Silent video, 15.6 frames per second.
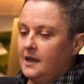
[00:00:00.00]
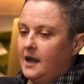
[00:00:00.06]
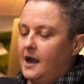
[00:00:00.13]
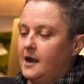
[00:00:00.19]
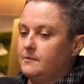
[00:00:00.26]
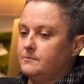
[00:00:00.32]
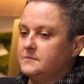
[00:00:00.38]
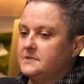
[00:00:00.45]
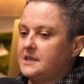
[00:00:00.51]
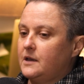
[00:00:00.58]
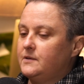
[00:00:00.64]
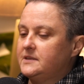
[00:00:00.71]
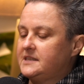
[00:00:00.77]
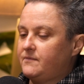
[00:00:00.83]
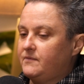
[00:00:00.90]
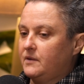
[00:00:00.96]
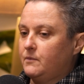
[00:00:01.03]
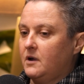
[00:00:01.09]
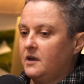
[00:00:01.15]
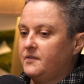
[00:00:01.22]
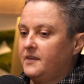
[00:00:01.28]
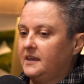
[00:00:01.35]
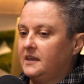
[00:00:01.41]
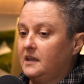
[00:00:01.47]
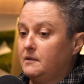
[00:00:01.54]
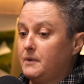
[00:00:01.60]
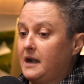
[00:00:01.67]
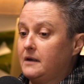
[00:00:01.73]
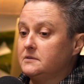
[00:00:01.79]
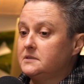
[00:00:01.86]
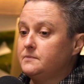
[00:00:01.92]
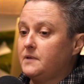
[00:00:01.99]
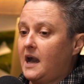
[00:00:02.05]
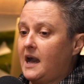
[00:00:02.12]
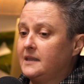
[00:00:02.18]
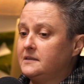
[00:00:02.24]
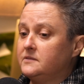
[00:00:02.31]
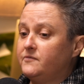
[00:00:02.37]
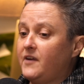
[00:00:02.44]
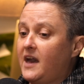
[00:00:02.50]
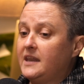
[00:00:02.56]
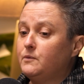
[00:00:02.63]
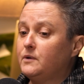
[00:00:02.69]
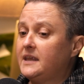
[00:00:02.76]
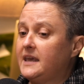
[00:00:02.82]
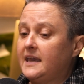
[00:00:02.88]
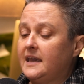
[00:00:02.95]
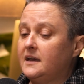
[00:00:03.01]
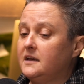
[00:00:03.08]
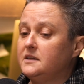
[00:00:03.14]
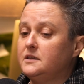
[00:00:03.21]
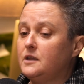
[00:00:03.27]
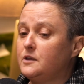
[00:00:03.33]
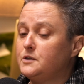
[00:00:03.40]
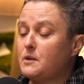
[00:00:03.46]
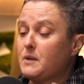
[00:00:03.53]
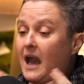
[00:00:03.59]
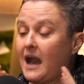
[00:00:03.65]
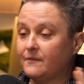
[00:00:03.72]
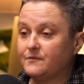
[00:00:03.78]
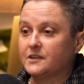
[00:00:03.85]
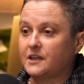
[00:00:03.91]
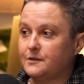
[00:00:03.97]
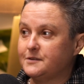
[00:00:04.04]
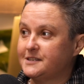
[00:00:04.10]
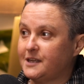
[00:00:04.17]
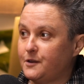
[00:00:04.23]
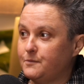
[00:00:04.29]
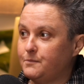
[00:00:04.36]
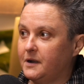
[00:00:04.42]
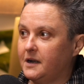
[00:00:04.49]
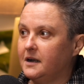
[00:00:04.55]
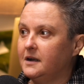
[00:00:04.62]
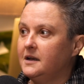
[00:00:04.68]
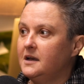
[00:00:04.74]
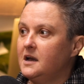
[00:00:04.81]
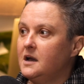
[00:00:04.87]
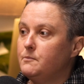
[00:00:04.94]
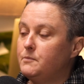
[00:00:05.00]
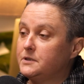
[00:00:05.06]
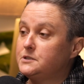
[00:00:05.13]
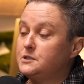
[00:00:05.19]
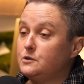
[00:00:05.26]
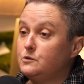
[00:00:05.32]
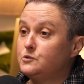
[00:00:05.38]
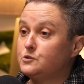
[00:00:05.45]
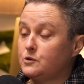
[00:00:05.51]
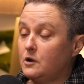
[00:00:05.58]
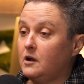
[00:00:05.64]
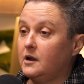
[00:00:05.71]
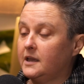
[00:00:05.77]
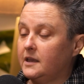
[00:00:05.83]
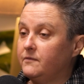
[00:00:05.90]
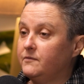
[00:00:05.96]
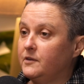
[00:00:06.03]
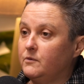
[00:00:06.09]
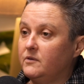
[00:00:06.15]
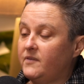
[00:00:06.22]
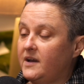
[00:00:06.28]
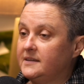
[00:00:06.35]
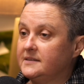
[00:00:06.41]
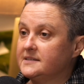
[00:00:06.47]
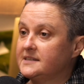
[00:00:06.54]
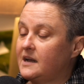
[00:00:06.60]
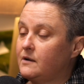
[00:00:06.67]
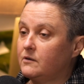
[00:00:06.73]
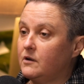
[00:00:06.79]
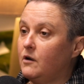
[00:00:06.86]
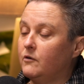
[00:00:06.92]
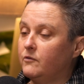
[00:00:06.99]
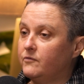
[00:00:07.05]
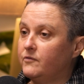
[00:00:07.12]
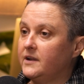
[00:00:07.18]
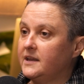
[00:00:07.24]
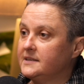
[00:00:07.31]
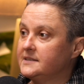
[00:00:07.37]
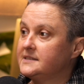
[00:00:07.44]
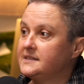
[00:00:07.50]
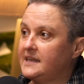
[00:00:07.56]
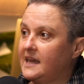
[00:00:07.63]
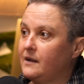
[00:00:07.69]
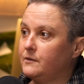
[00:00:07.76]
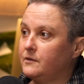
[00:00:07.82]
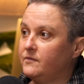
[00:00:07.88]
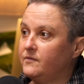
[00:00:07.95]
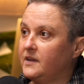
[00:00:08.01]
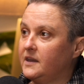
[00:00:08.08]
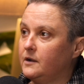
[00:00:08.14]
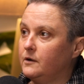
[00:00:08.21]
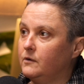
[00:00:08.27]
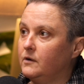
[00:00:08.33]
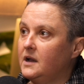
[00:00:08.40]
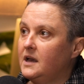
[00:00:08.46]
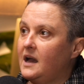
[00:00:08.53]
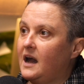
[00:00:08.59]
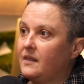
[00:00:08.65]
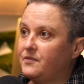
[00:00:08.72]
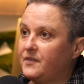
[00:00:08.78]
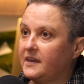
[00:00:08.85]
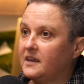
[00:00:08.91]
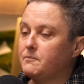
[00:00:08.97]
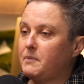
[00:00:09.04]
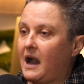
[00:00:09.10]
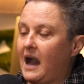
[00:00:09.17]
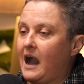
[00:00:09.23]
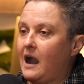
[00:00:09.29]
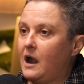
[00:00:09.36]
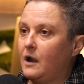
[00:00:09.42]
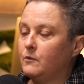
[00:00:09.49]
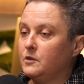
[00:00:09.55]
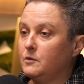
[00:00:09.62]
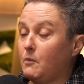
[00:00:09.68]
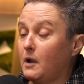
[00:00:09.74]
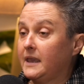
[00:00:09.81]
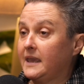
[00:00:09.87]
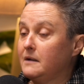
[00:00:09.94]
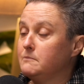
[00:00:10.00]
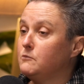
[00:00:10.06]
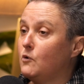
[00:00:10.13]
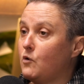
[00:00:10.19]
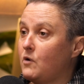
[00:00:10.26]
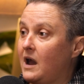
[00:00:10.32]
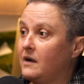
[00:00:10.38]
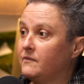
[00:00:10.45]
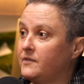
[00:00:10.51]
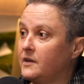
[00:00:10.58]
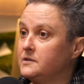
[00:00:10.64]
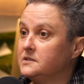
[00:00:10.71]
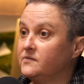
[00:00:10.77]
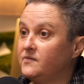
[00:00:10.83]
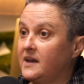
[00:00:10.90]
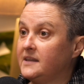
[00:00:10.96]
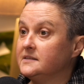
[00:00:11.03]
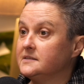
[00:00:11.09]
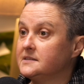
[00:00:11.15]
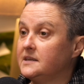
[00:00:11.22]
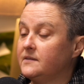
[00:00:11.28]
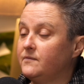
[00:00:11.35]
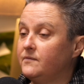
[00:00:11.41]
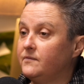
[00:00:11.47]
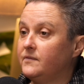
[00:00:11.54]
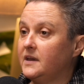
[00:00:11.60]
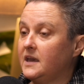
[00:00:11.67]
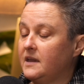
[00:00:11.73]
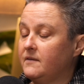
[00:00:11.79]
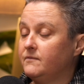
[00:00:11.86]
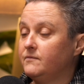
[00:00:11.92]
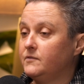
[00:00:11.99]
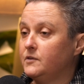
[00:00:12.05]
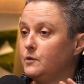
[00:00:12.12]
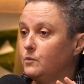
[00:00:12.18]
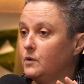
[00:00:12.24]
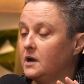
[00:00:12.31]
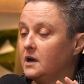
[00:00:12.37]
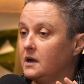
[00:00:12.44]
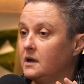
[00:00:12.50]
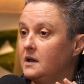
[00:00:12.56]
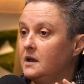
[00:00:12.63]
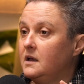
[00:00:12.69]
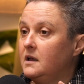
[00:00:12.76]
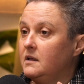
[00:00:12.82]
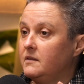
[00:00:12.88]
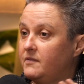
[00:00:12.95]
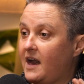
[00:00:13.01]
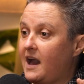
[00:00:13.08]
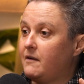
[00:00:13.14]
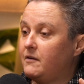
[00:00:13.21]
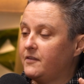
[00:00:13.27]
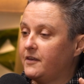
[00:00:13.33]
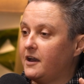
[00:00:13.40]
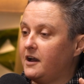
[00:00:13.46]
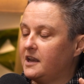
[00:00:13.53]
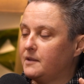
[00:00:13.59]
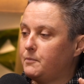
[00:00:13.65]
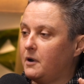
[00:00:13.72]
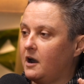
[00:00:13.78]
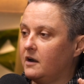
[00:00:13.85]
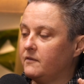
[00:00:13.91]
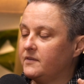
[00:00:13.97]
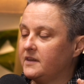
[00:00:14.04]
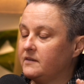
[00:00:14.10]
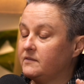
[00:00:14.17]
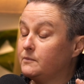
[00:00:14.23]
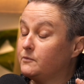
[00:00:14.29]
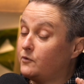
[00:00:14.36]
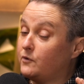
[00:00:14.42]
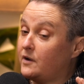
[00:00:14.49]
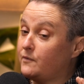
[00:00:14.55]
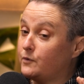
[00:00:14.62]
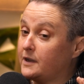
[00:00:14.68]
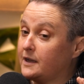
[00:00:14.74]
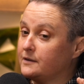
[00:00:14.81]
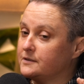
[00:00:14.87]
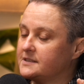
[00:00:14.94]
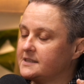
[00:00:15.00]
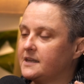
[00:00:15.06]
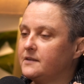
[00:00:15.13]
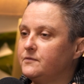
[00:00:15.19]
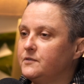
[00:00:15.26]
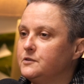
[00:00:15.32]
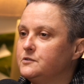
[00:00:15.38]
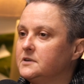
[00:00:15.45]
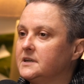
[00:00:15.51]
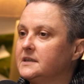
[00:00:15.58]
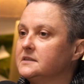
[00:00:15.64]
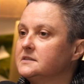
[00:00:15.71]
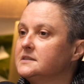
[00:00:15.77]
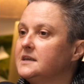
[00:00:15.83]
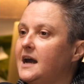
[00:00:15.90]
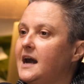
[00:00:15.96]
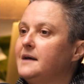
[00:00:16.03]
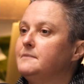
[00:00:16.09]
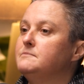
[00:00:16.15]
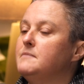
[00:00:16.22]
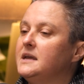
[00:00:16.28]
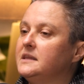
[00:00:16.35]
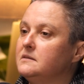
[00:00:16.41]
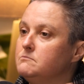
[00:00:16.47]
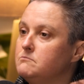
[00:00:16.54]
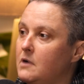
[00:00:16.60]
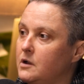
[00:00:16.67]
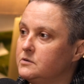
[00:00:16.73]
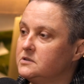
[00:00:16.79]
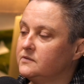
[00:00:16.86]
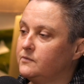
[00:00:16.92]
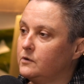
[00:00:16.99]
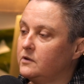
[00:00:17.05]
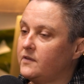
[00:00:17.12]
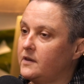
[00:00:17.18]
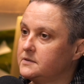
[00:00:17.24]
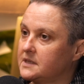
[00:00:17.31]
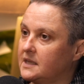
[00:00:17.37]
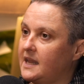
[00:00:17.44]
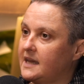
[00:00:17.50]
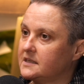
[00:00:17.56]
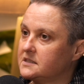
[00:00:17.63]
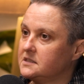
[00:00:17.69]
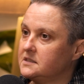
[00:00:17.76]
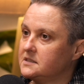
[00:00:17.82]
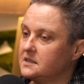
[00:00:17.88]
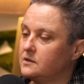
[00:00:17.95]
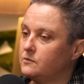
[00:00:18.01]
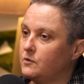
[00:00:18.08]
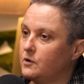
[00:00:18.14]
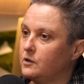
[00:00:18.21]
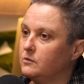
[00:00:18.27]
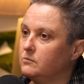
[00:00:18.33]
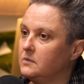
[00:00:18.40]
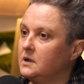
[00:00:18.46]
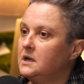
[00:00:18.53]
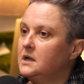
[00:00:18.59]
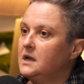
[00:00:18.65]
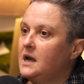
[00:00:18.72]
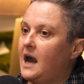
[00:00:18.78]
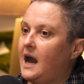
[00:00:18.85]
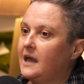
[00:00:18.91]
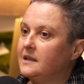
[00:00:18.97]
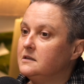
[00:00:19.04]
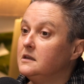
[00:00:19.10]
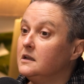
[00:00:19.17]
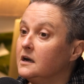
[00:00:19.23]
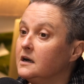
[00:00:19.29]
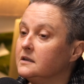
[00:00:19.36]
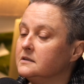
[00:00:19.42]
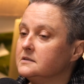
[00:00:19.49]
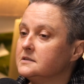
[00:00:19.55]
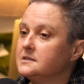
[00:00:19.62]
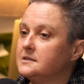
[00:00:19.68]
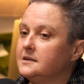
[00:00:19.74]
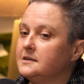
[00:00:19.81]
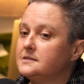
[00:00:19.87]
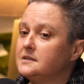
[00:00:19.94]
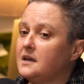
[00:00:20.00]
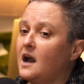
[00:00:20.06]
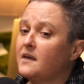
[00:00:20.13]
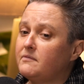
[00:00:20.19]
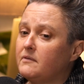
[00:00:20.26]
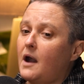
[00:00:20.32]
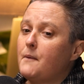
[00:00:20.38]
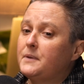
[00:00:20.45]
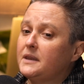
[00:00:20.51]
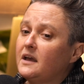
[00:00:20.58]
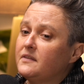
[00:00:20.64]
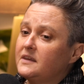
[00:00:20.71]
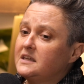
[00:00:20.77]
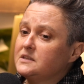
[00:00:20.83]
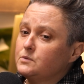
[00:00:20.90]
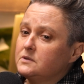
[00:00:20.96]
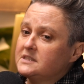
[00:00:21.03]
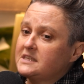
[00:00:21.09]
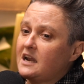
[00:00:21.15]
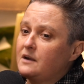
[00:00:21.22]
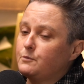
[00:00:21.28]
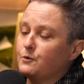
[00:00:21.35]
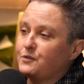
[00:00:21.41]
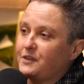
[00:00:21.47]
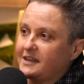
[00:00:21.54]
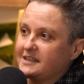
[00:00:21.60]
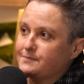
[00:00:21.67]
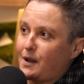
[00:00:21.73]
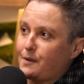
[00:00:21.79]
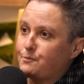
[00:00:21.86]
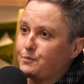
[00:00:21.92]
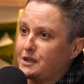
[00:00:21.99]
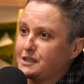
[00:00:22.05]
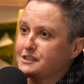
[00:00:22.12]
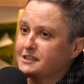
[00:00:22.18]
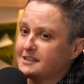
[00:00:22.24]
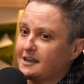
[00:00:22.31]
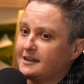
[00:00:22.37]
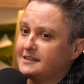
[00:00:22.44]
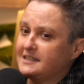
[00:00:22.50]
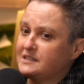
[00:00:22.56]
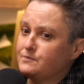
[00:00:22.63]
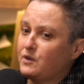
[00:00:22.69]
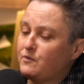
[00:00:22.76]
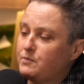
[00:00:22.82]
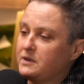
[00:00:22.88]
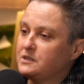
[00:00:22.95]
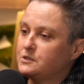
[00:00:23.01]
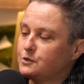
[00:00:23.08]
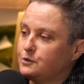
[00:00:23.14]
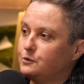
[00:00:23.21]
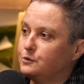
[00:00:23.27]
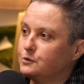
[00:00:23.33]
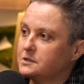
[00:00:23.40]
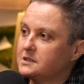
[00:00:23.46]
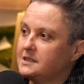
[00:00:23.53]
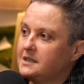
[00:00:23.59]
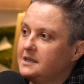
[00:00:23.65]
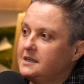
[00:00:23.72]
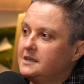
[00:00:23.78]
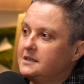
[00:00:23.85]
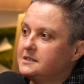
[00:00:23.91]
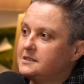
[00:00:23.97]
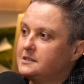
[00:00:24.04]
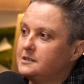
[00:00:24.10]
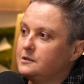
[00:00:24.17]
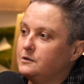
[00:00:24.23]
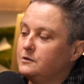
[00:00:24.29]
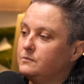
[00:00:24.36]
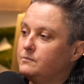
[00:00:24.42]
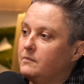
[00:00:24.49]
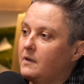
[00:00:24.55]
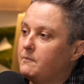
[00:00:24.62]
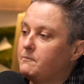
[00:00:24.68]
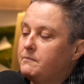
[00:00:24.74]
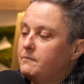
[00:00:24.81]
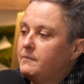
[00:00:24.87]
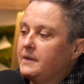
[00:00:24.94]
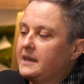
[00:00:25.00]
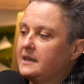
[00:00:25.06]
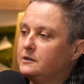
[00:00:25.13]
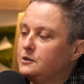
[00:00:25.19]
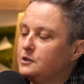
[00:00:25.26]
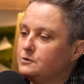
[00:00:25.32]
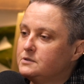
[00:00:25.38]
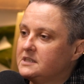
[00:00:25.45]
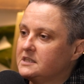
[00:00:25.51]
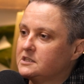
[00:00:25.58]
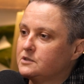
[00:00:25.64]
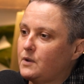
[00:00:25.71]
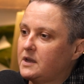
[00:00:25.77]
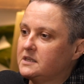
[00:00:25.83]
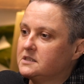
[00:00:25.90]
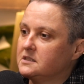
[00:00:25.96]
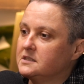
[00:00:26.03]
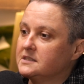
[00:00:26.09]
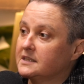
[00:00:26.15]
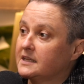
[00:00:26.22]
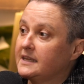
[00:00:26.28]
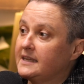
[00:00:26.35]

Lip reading: So it's definitely worth thinking about. And for anyone here, you don't have to go sober, but do try a few events alcohol-free and see how you feel, and think about how you might get more out of those events if you were there at the early part of the evening before everyone else has had a few drinks, and made the most of all of those connections in the room, and learnt that, I think it's one of the terrible things about British society is we've been taught to be in new situations and